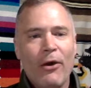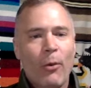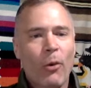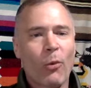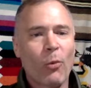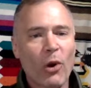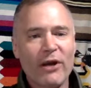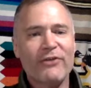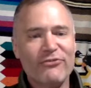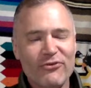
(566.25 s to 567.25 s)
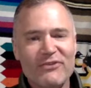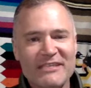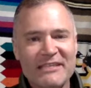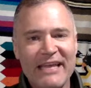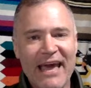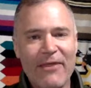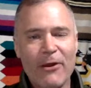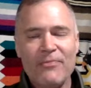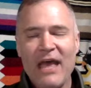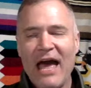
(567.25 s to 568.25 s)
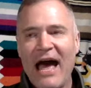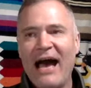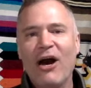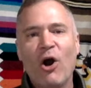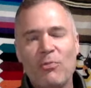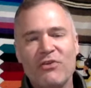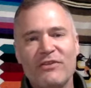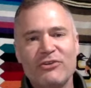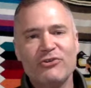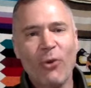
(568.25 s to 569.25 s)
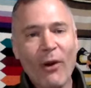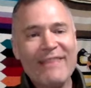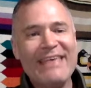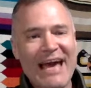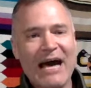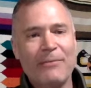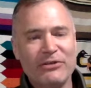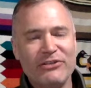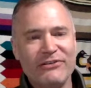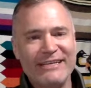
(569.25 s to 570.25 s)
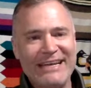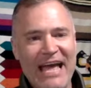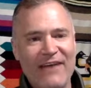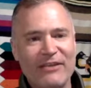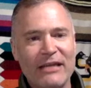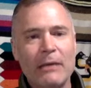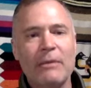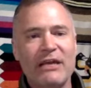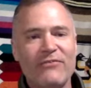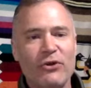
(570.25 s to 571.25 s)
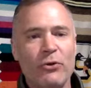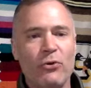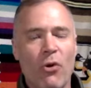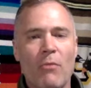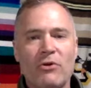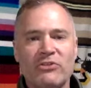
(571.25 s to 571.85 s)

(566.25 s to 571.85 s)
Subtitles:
We're working through this together. I hope you've enjoyed the opportunity to have a little bit of new normal,